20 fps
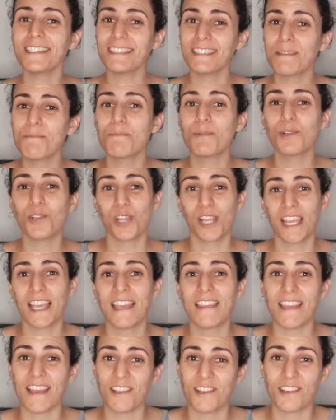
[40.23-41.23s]
simple
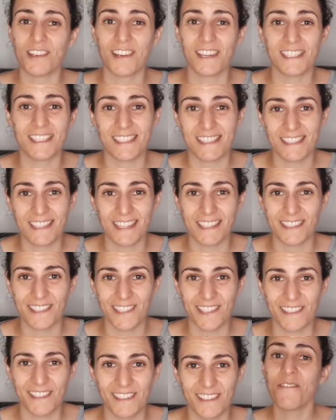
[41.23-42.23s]
key that you're going to stick
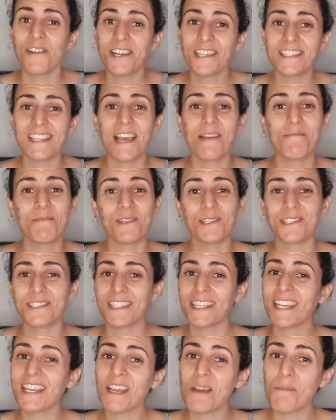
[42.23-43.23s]
to. For example,
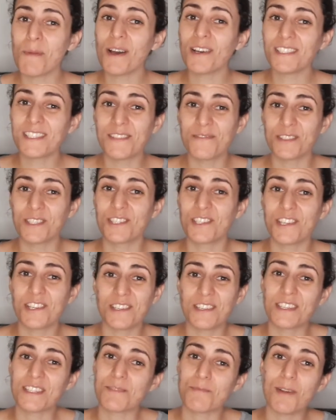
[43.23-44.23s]
ticking a box if a
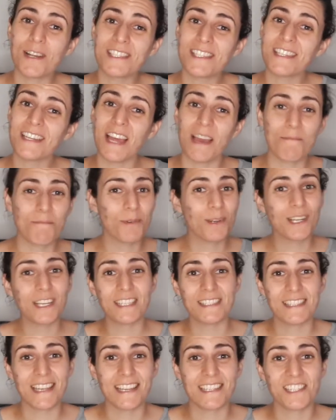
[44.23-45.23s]
student is present and
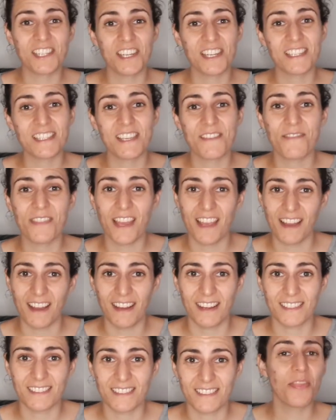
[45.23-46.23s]
putting a dash in it if they
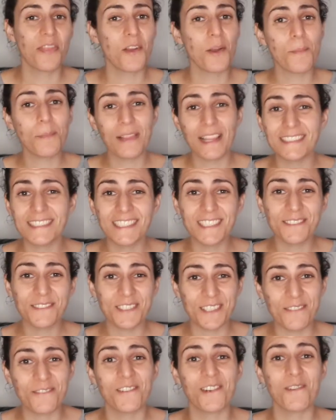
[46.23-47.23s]
aren't. There are plenty of
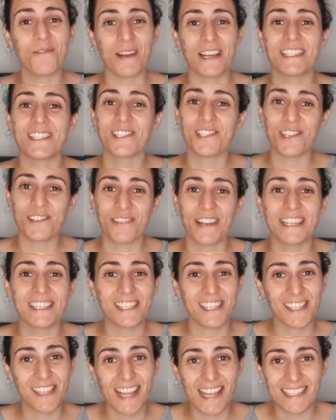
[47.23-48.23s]
different ways to
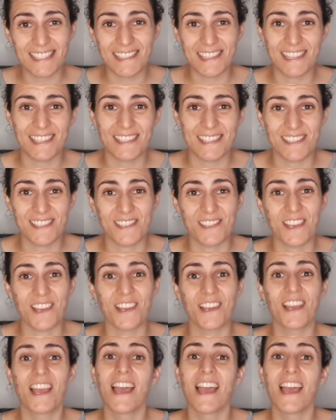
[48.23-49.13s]
arrange class lists though,